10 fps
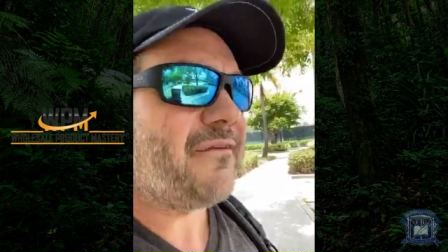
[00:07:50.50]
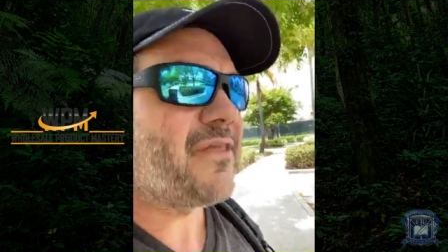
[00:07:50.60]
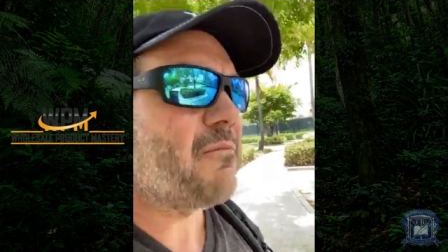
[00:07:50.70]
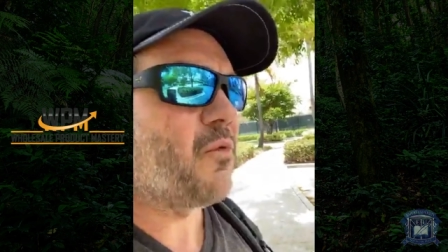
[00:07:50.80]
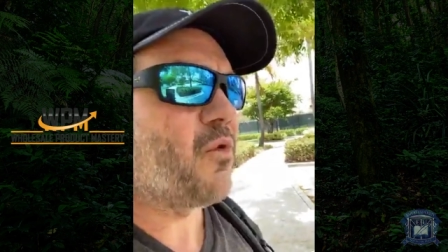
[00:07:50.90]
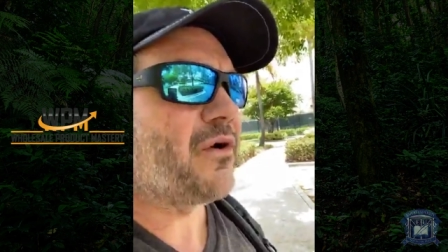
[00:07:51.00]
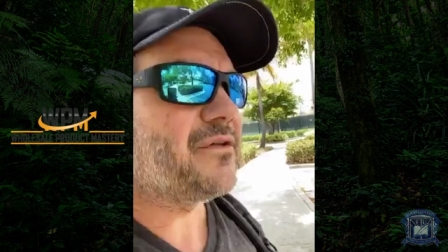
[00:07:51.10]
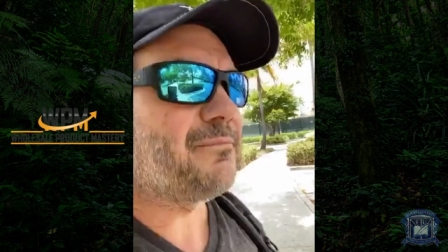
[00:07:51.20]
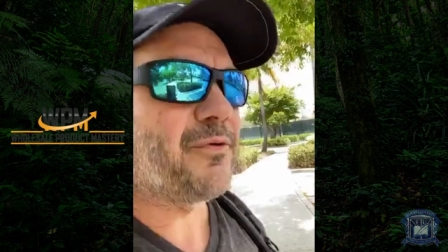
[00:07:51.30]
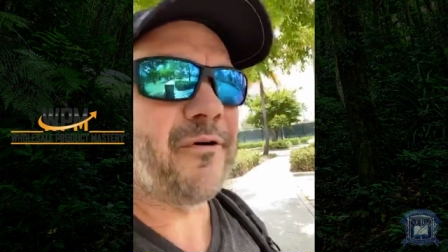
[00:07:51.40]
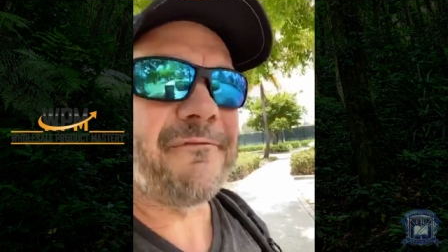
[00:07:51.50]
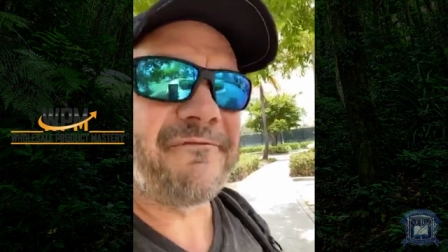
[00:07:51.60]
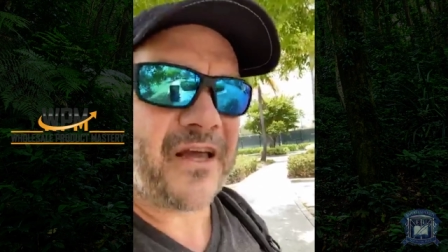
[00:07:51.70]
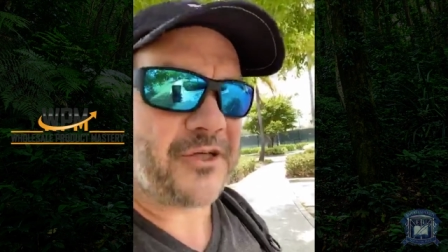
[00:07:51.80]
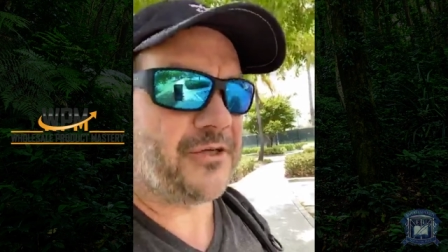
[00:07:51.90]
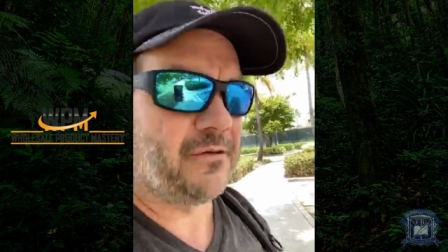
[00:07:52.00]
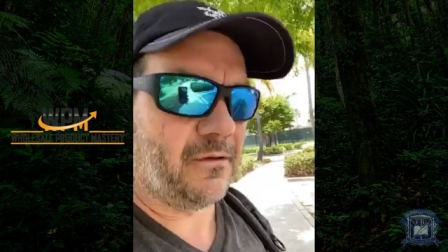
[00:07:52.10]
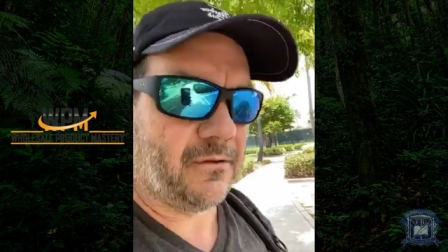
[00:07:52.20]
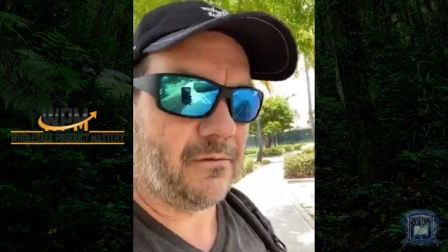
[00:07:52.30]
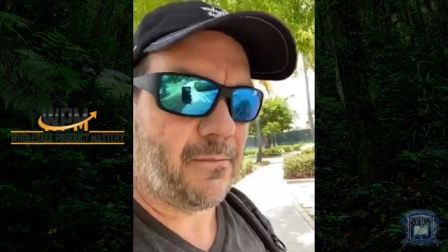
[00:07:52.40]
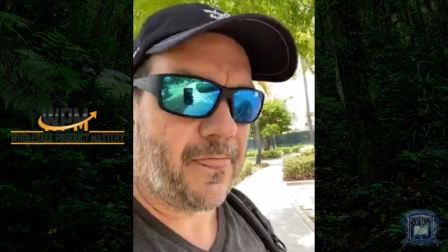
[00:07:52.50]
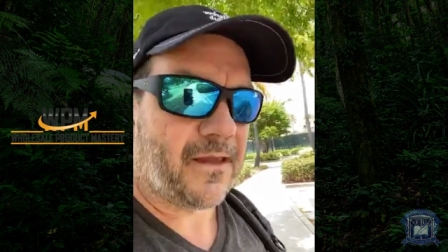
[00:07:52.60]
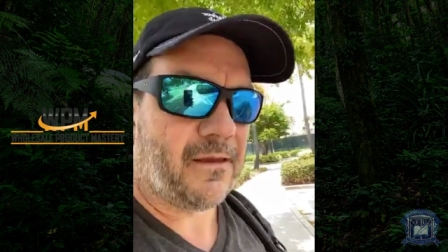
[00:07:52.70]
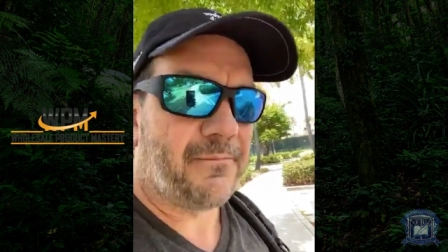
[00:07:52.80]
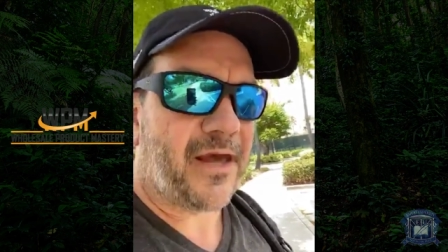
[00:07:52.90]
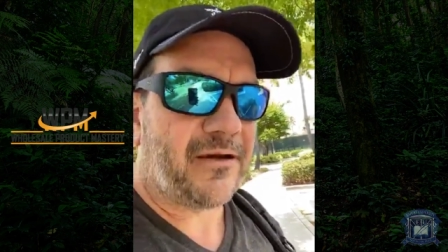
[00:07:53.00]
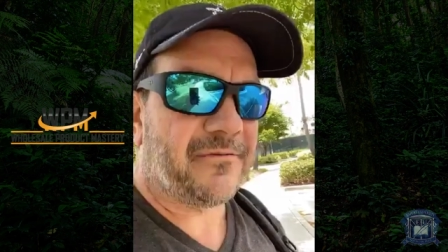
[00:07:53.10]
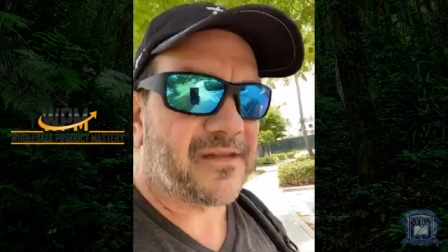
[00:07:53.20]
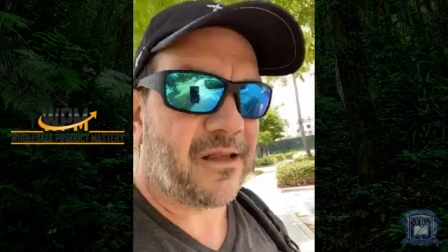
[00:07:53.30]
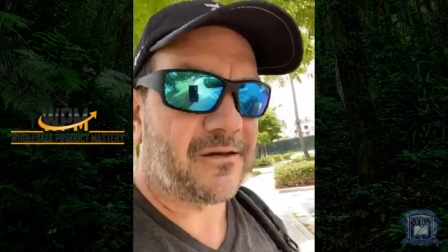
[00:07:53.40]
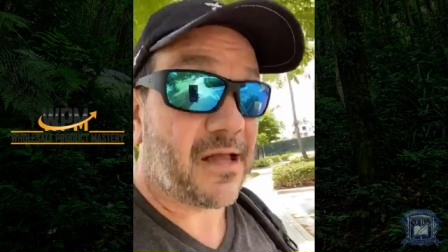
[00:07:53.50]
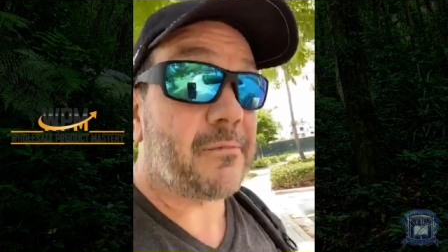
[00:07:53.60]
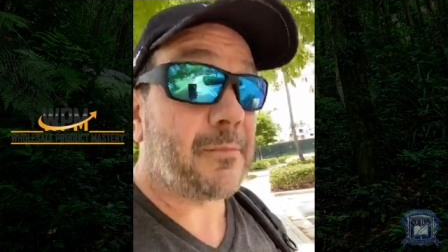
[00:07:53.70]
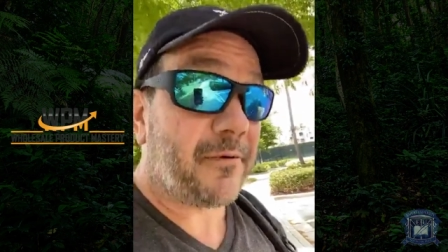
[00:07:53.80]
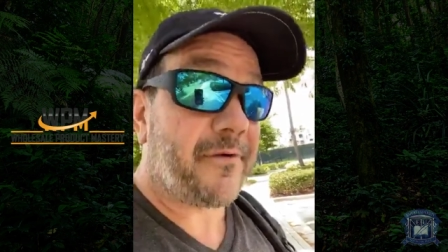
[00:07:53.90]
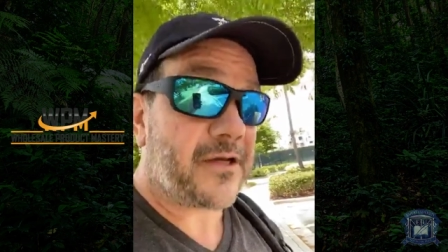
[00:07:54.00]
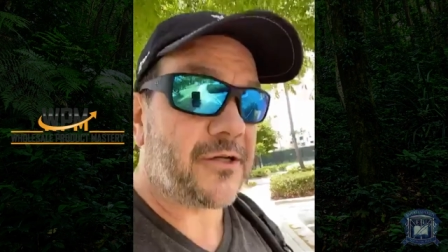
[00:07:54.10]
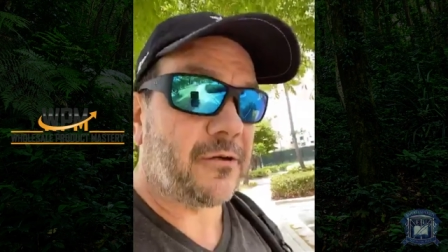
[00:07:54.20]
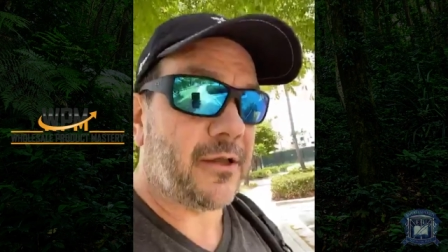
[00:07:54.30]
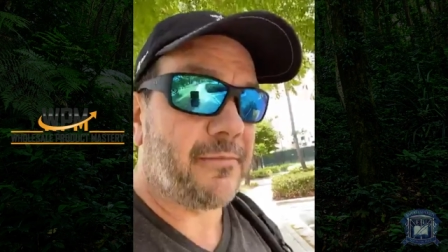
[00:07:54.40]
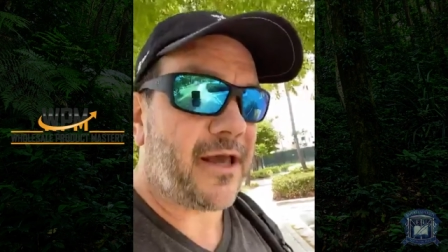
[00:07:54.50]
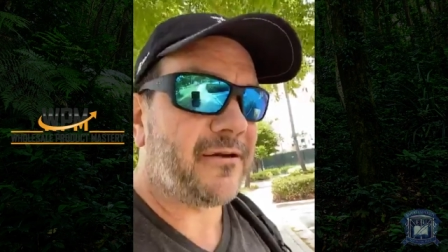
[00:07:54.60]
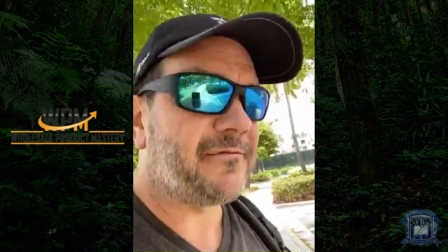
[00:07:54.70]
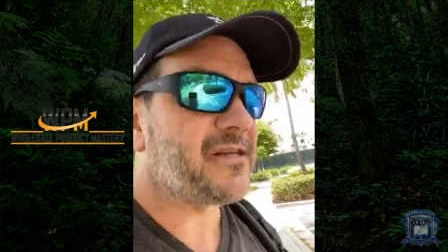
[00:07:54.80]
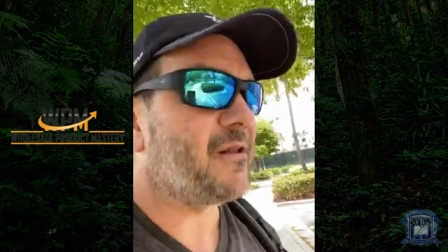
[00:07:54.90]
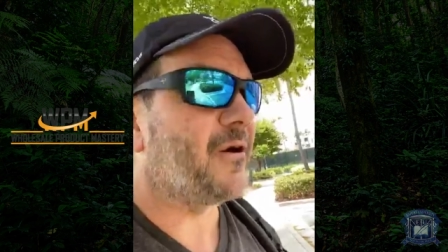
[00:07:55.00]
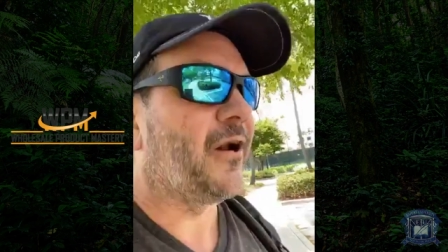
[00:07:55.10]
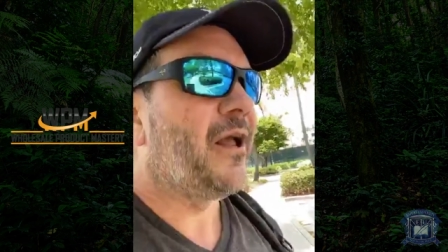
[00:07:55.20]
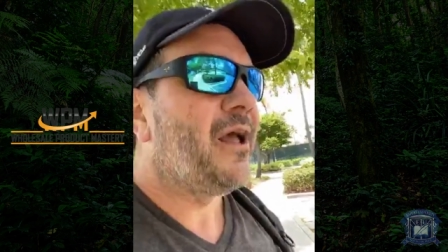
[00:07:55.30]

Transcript: of them weren't professional competitive sellers. I'm a professional competitive seller.